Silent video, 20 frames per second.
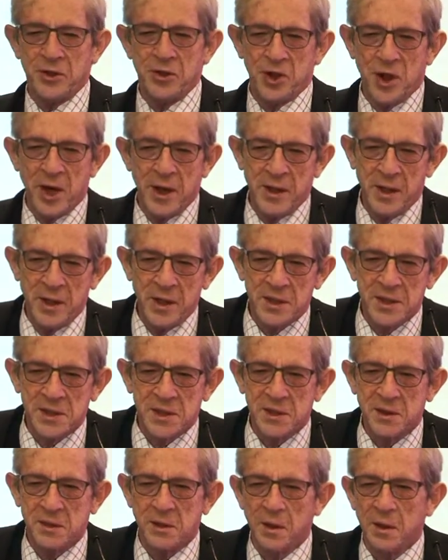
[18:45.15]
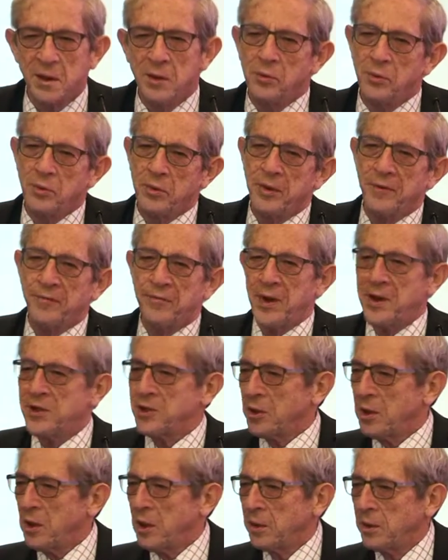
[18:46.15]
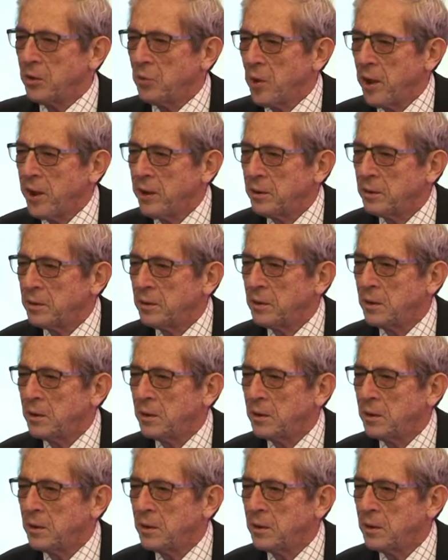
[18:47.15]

Chinese, with the French along the way,